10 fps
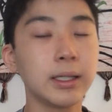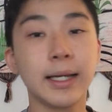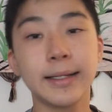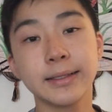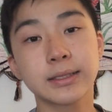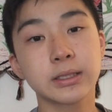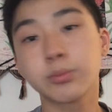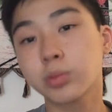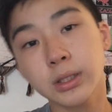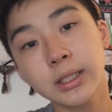And it's
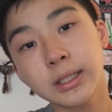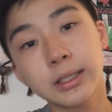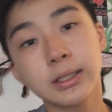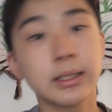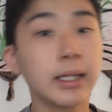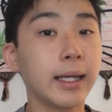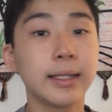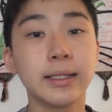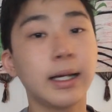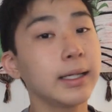pretty good,
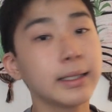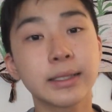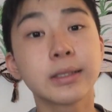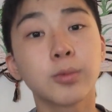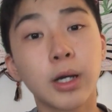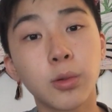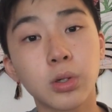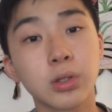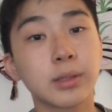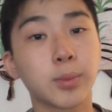and I think it's well
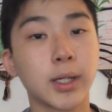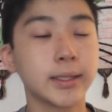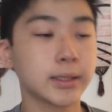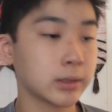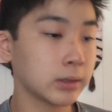worth the price.